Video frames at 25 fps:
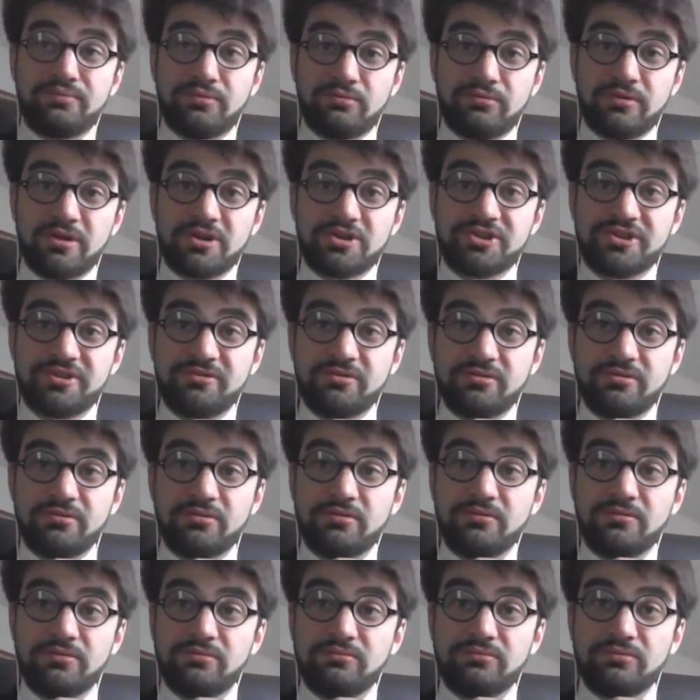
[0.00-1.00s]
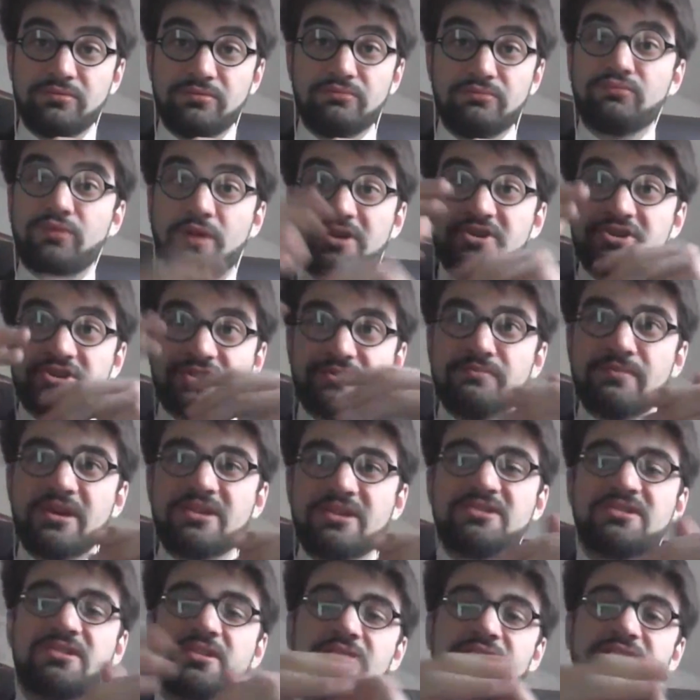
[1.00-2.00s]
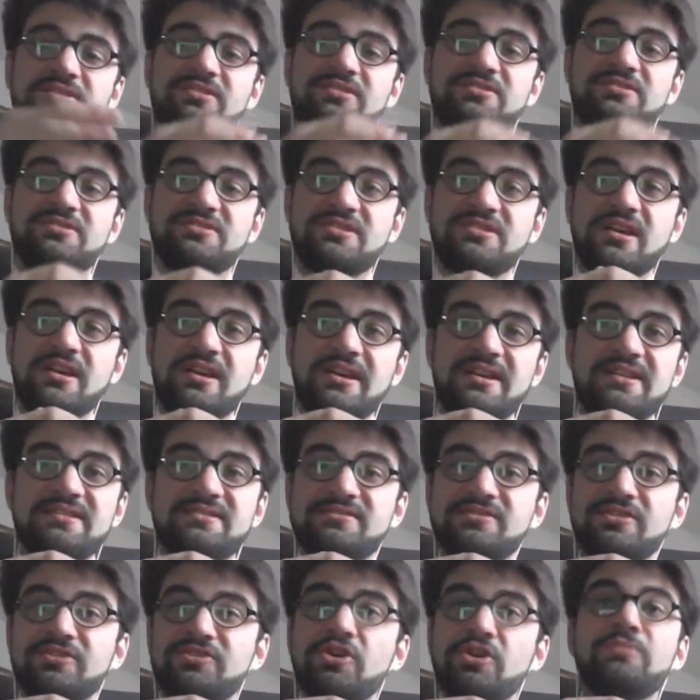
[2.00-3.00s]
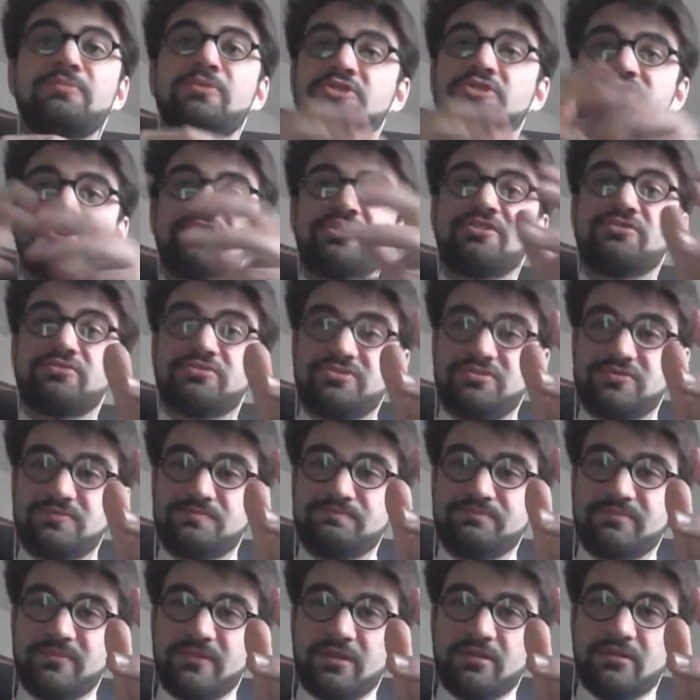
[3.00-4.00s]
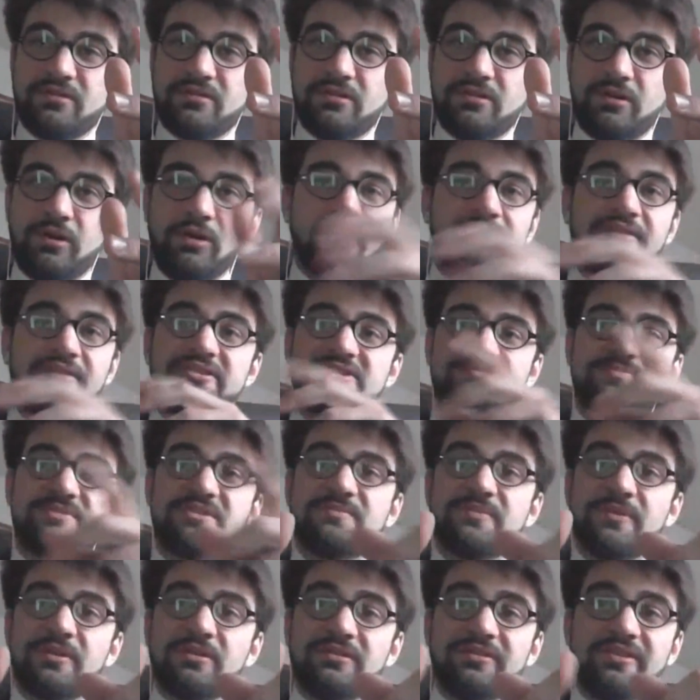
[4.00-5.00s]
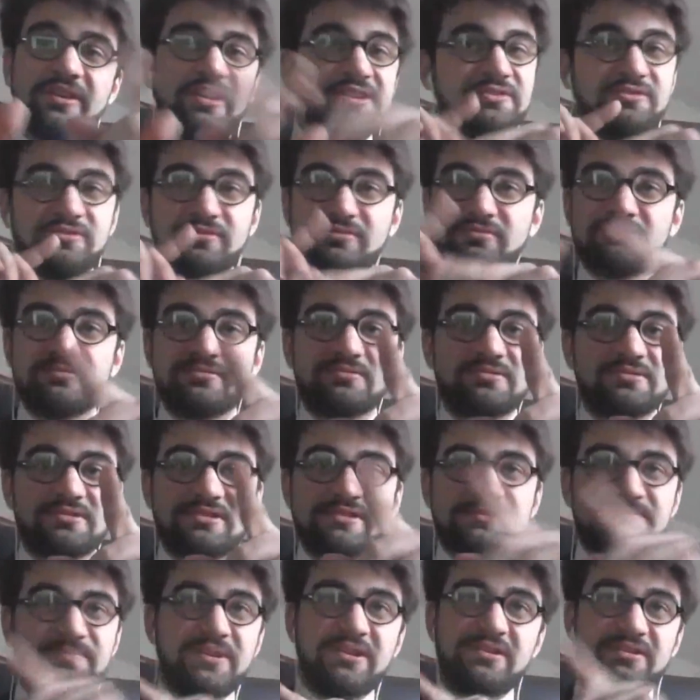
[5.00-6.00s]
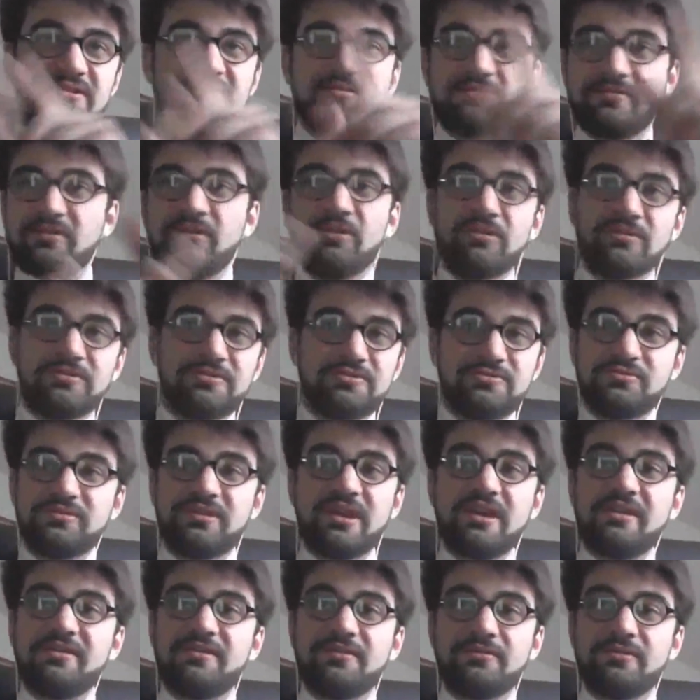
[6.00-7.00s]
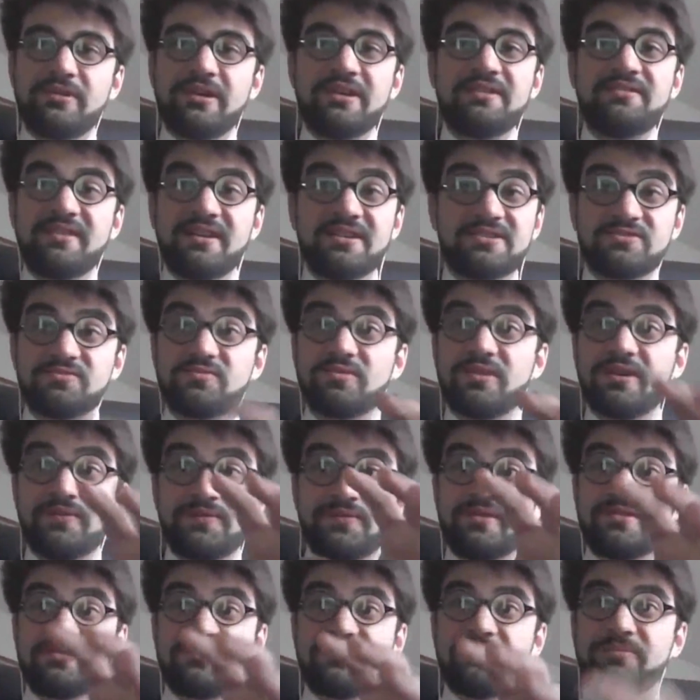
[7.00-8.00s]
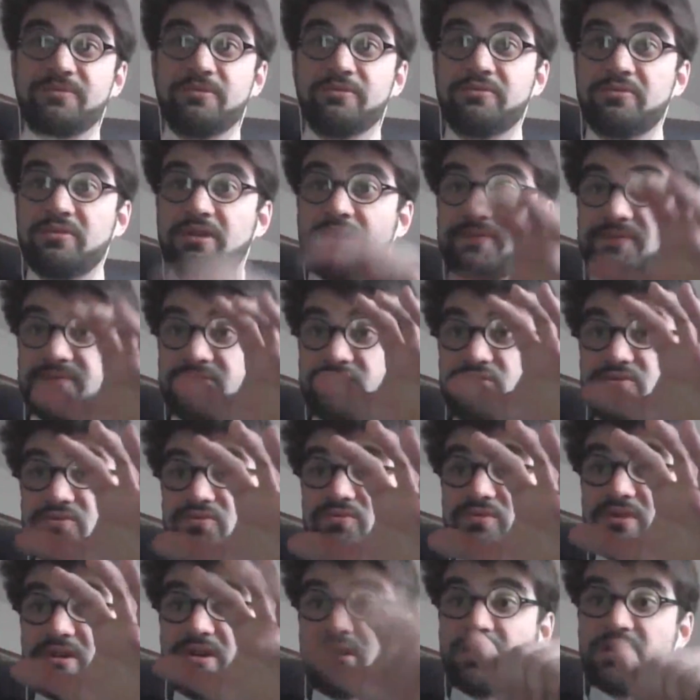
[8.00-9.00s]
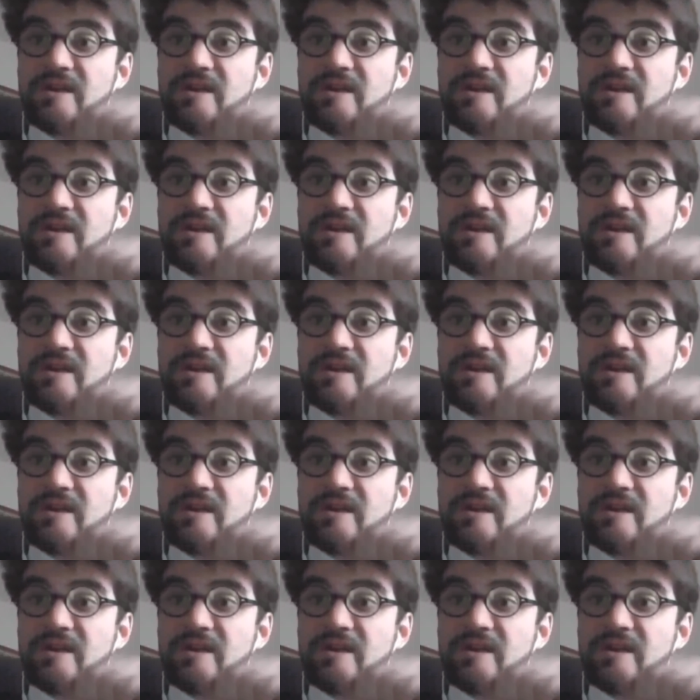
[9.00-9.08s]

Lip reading: pro-Russian, Russian-made contents is not homogeneous. All these people, they don't speak all together. And that's why, for example, you have 2